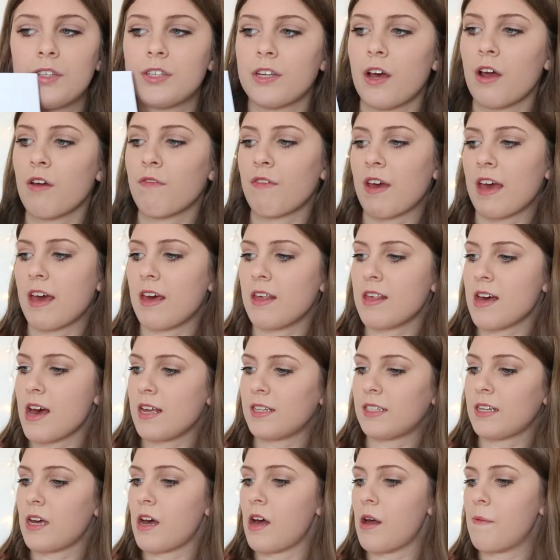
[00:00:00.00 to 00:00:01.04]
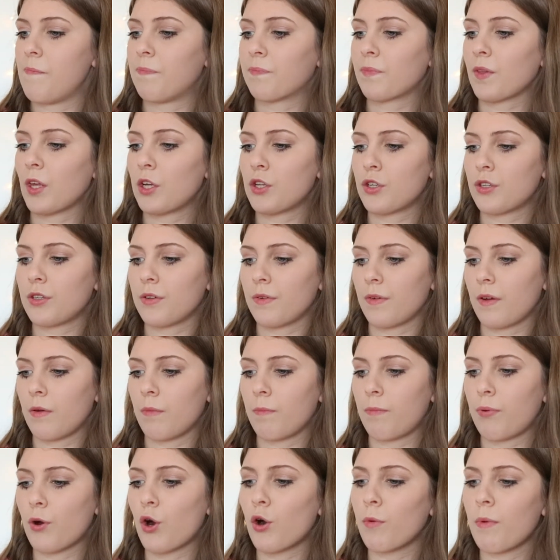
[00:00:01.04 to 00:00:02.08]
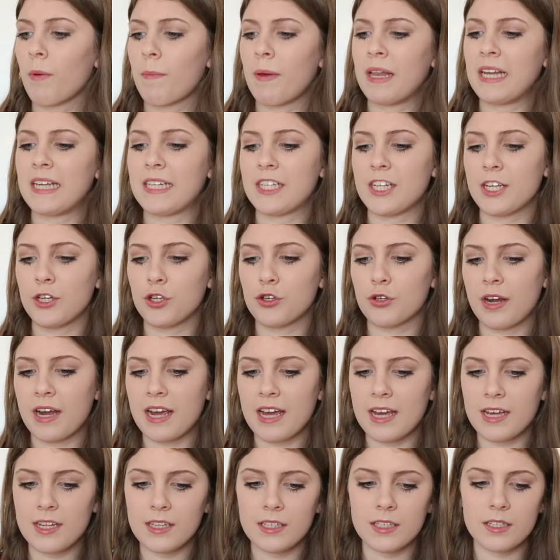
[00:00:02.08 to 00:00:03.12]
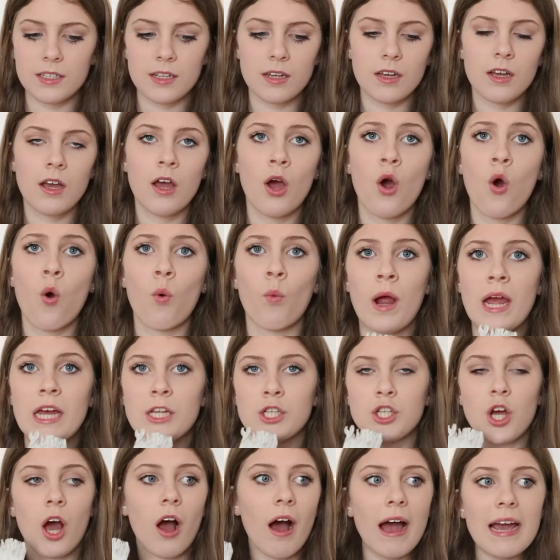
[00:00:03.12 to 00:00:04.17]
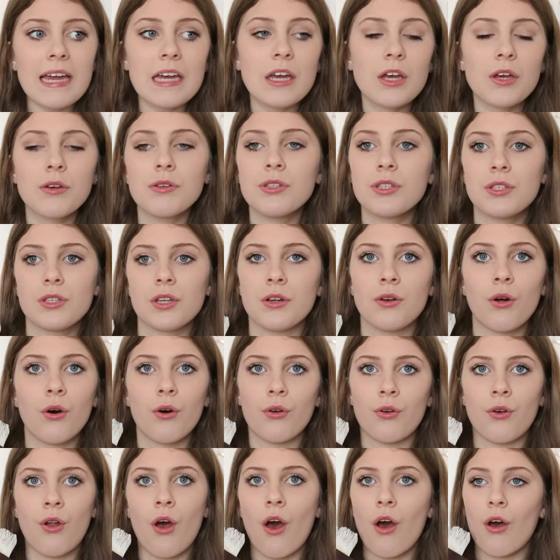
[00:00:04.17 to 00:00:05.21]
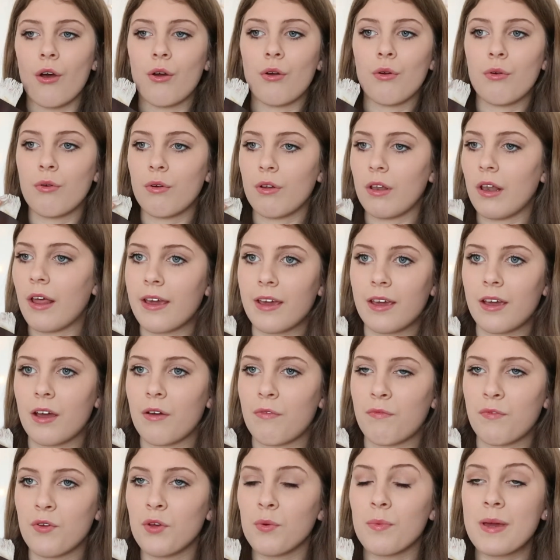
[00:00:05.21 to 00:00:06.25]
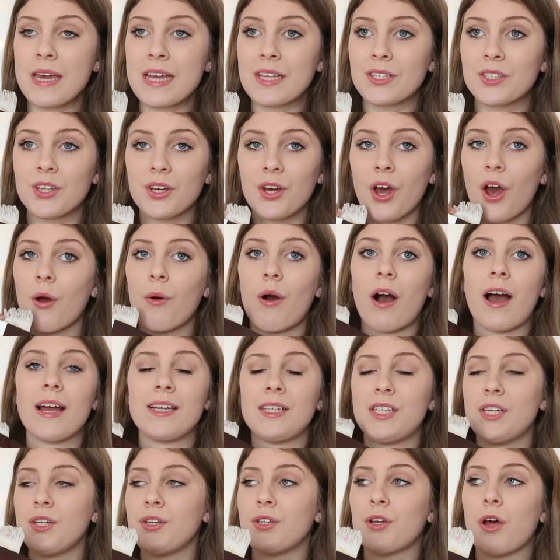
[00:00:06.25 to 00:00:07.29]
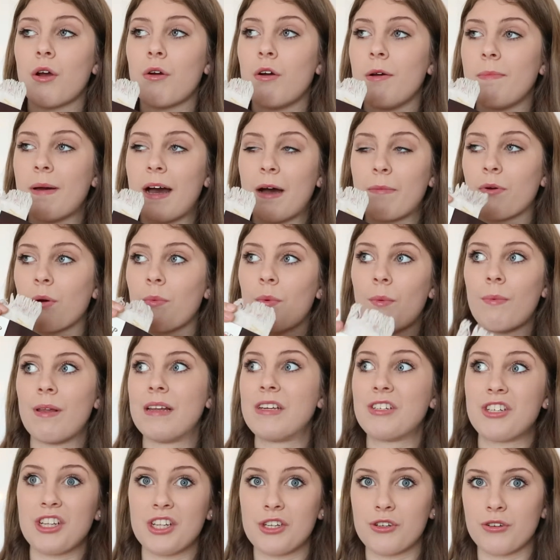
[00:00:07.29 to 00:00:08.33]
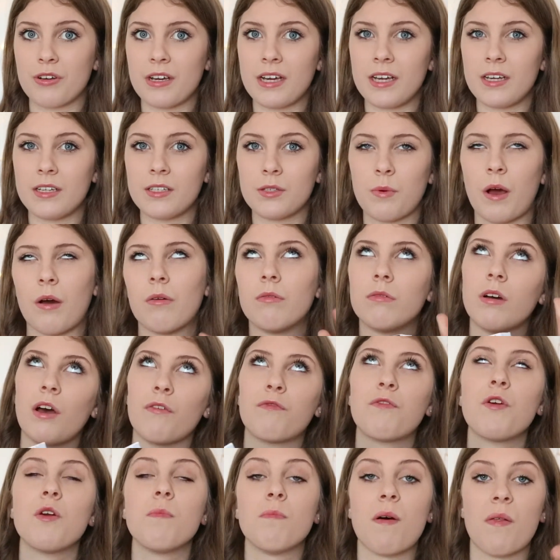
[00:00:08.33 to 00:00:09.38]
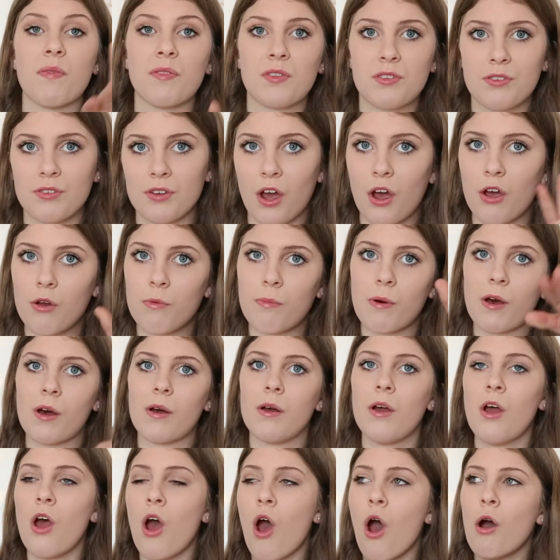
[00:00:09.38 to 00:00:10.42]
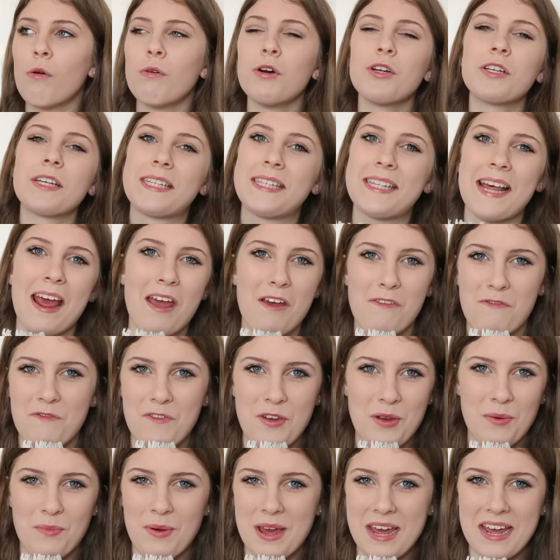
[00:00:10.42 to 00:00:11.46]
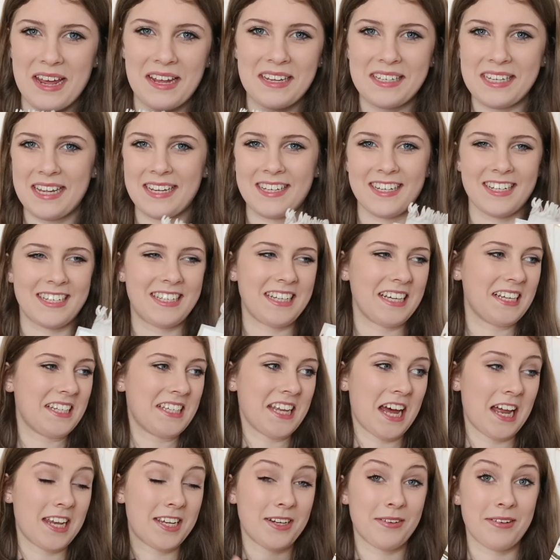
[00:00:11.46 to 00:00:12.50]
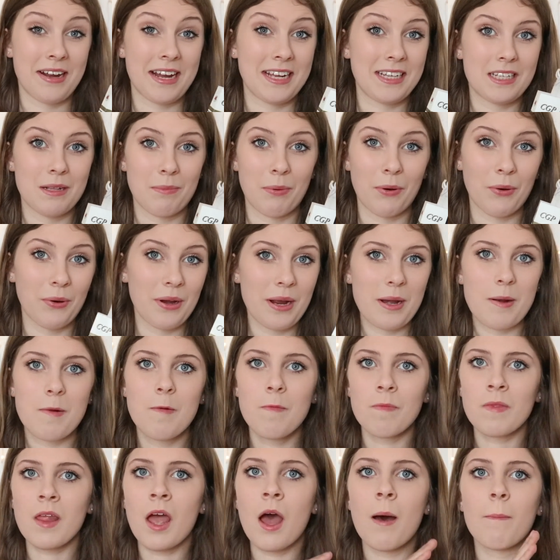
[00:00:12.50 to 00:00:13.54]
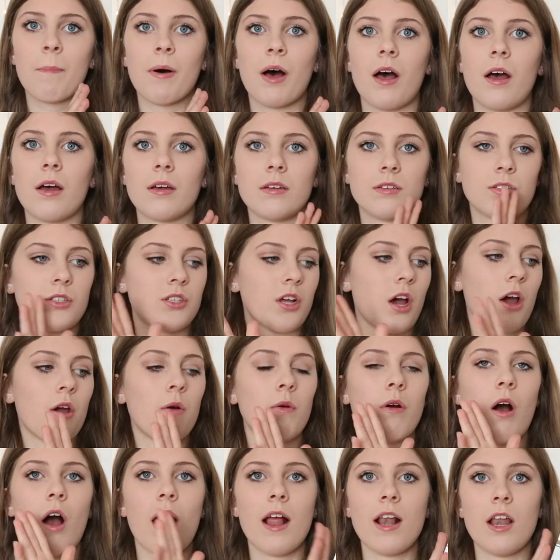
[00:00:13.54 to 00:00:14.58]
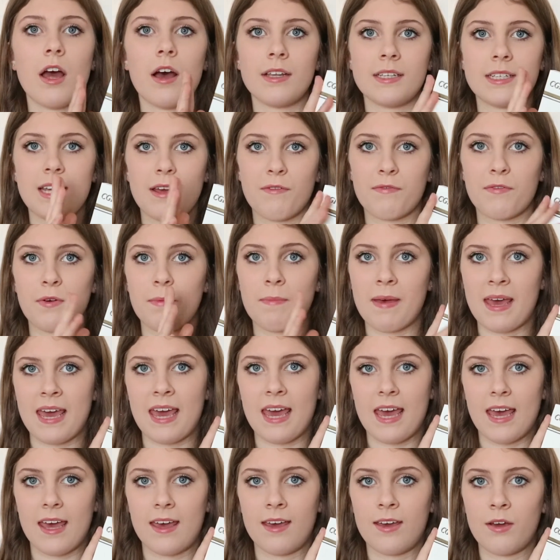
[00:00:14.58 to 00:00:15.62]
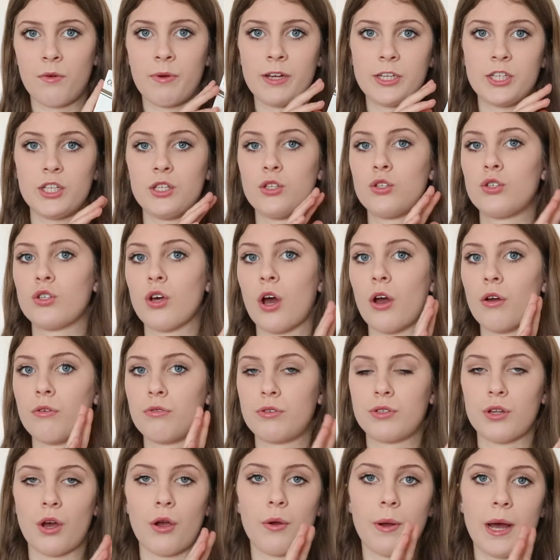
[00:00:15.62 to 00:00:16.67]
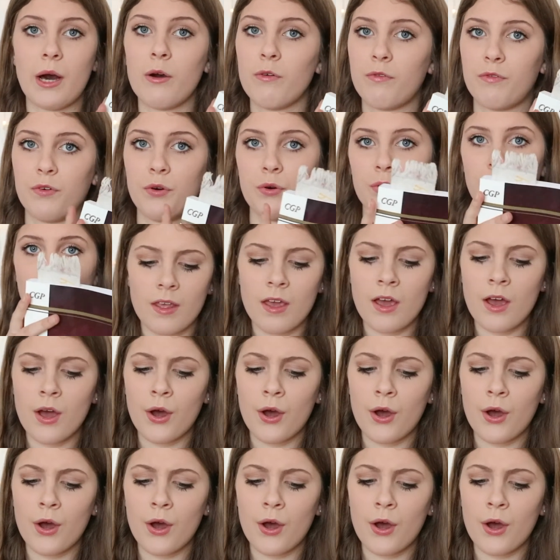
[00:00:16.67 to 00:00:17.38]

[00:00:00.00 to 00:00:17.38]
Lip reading: So over here there's probability trees, which I used to not know. Like a few weeks ago, I didn't know about probability trees. Well, a few months ago, but we'll just say a few weeks, it just exaggerates the point. But so I learned it from here, which is so helpful.